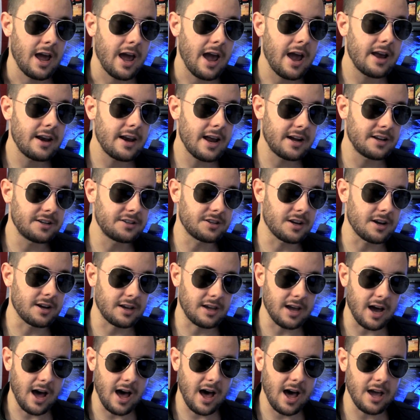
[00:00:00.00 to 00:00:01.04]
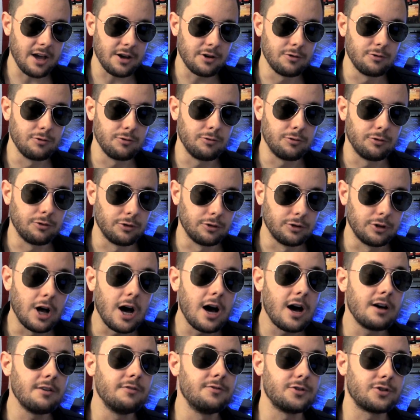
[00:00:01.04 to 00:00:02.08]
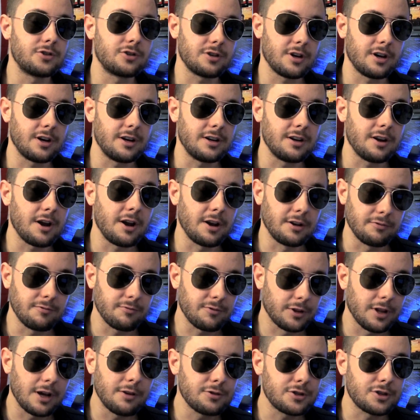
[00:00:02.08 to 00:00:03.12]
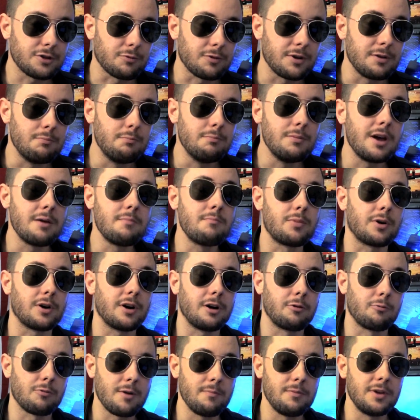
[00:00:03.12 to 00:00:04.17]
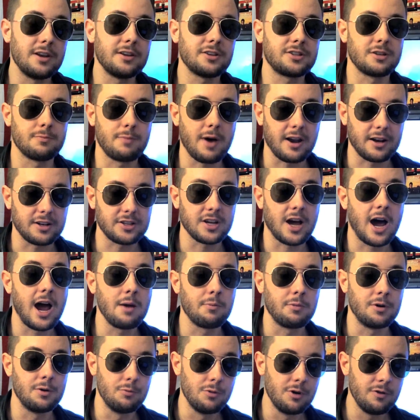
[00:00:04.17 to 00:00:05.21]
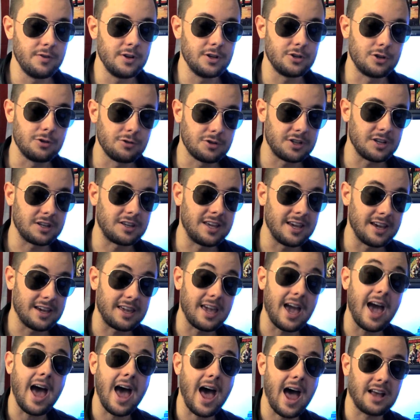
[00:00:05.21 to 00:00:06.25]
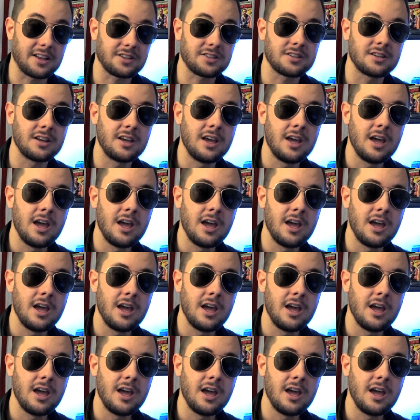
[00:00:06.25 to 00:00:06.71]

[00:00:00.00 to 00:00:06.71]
and as a guy who loves to remember and reminisce about a time when movies used to kick ass,